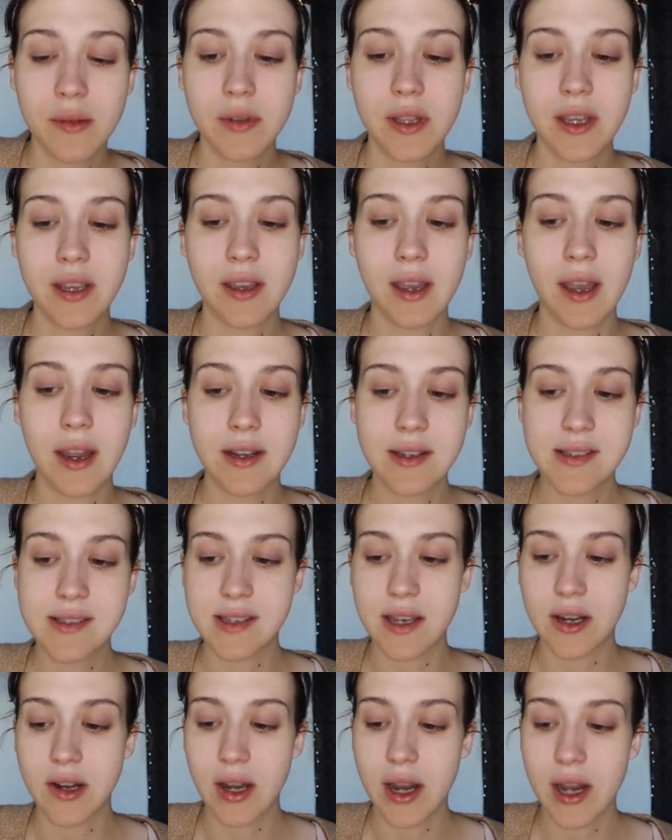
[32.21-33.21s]
I'm like kind of
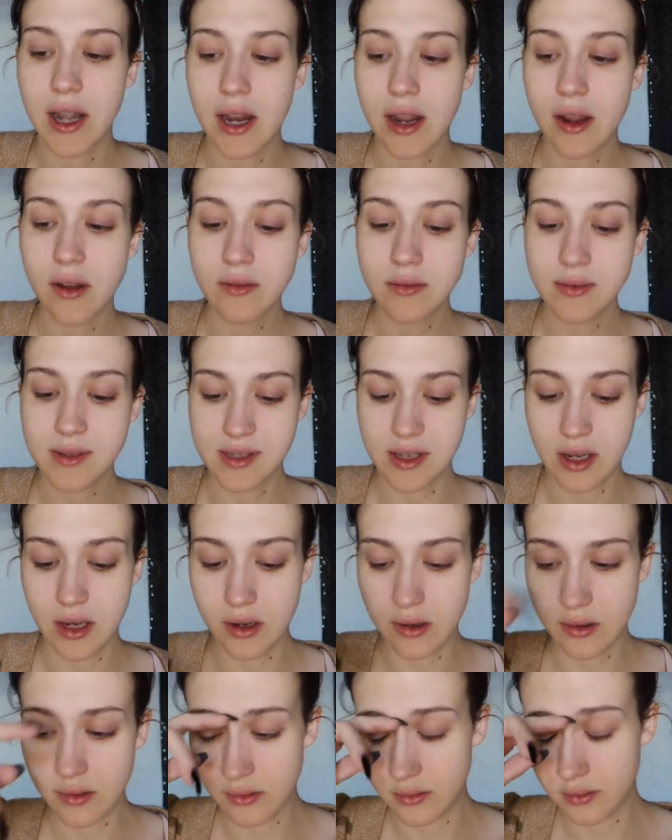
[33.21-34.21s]
sick right now,
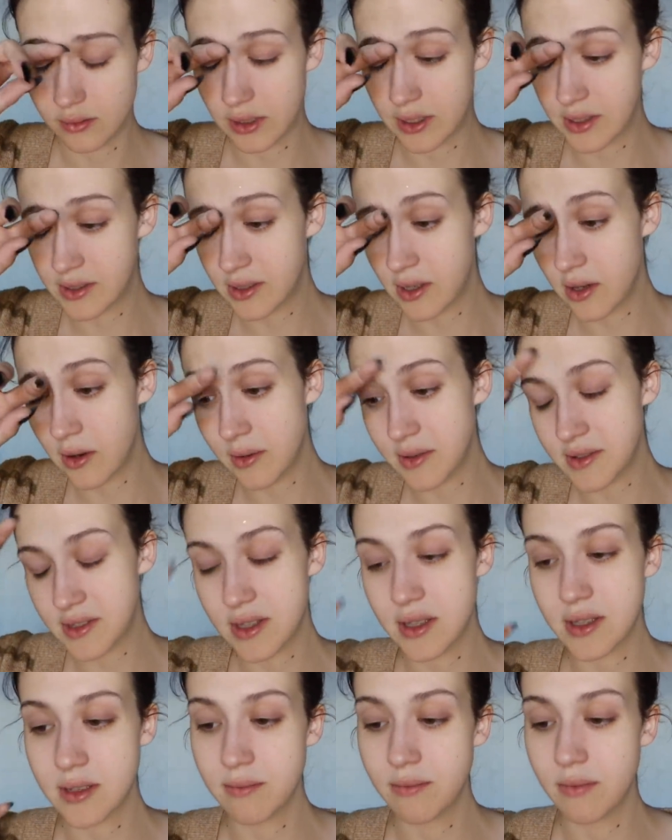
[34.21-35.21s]
so excuse
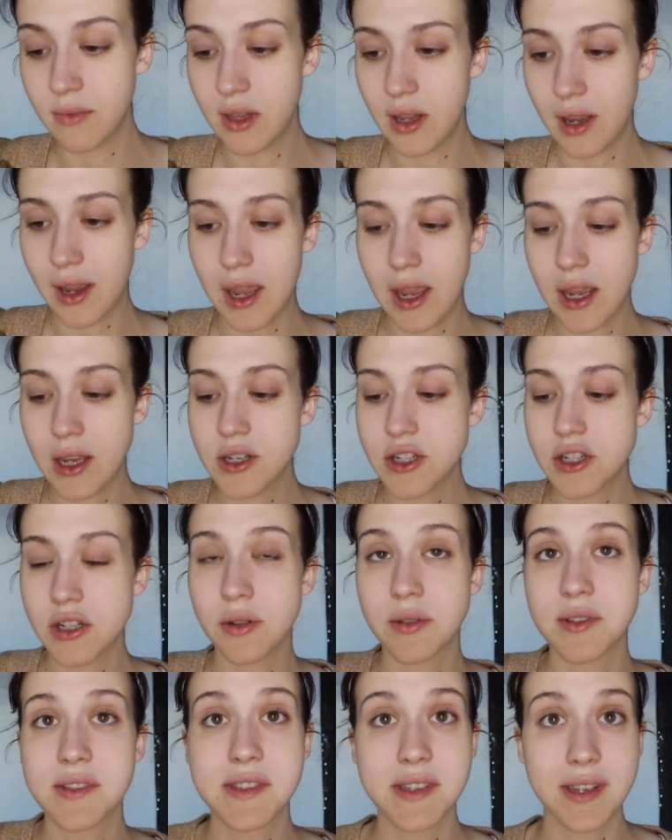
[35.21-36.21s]
the
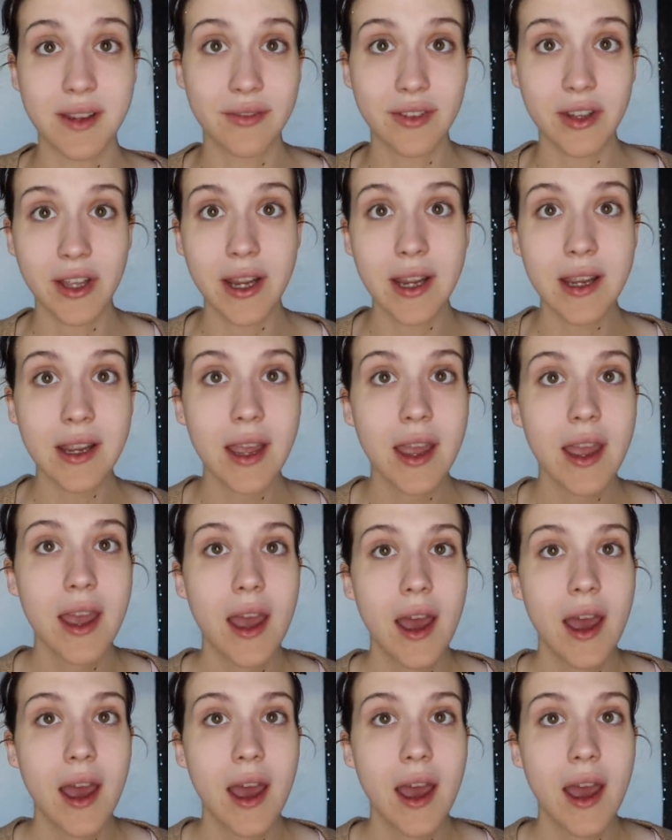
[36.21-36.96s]
occasional sniffling.